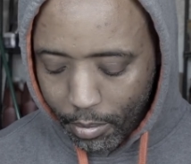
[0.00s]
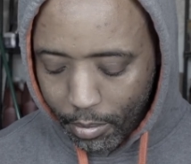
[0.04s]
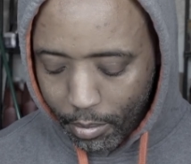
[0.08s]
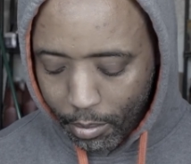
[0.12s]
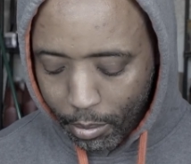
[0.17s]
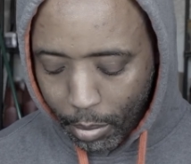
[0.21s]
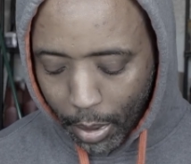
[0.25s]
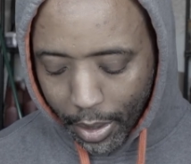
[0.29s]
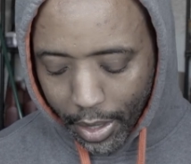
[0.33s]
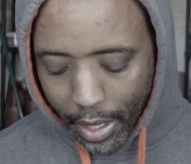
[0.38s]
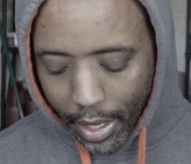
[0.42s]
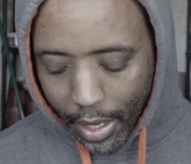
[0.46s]

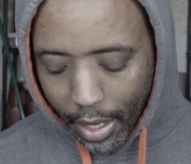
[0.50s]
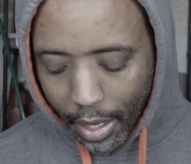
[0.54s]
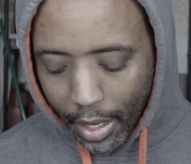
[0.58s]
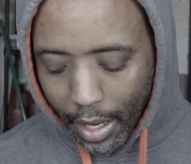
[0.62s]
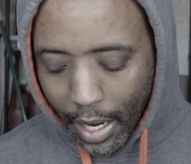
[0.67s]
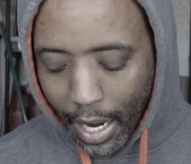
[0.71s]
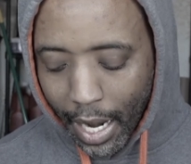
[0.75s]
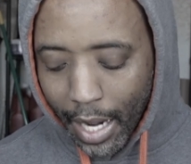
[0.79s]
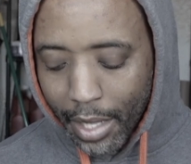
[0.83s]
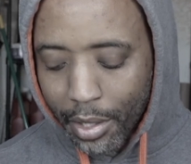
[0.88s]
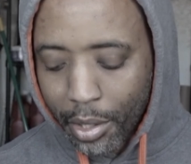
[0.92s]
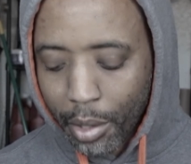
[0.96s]
But yeah,
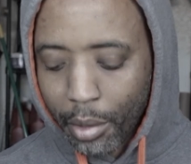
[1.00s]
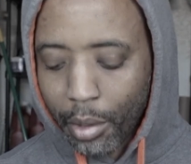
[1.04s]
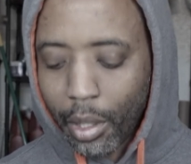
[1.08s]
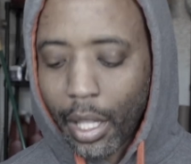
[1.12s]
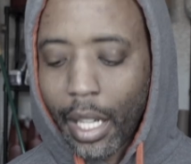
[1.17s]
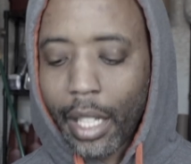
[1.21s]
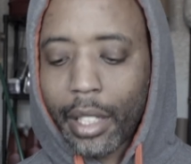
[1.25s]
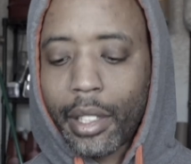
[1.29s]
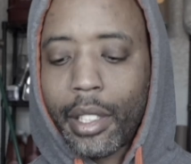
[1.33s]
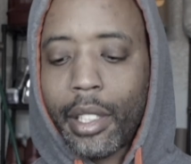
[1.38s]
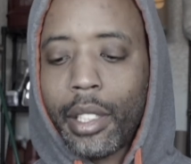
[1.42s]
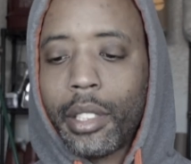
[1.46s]
I do
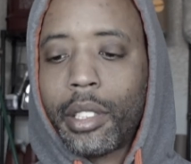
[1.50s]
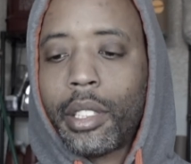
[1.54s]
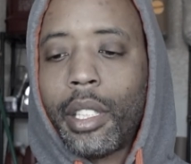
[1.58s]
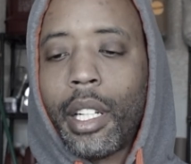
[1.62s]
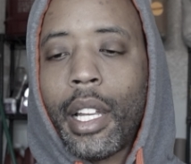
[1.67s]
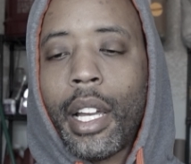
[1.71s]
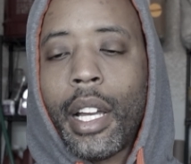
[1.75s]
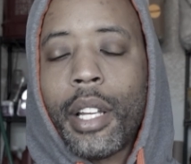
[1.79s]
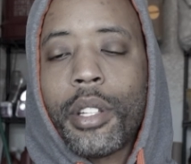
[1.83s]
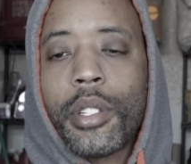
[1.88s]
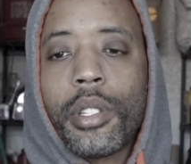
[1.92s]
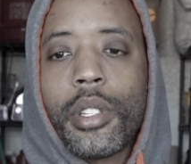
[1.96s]
like this. It
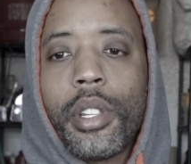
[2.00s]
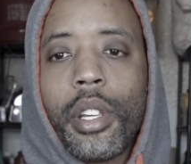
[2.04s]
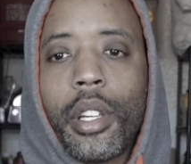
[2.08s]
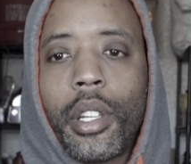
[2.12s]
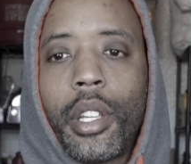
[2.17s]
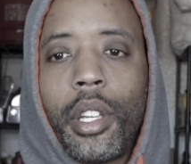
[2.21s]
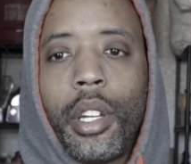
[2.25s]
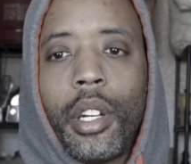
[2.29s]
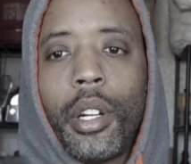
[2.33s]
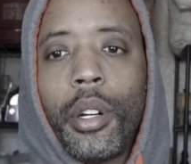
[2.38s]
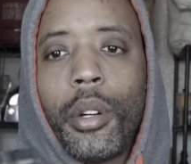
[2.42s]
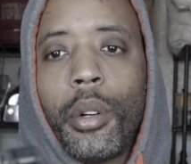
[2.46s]
has, like,
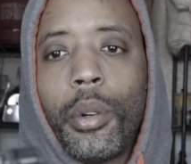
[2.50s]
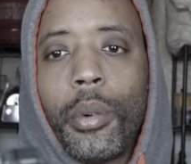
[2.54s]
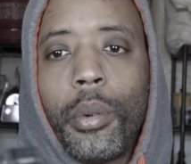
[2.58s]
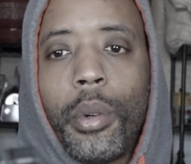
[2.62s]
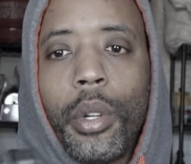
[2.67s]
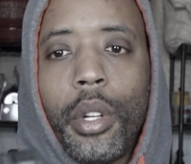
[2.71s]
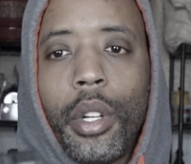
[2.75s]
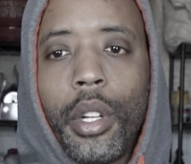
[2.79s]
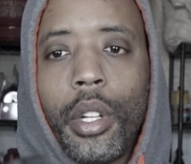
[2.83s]
you know,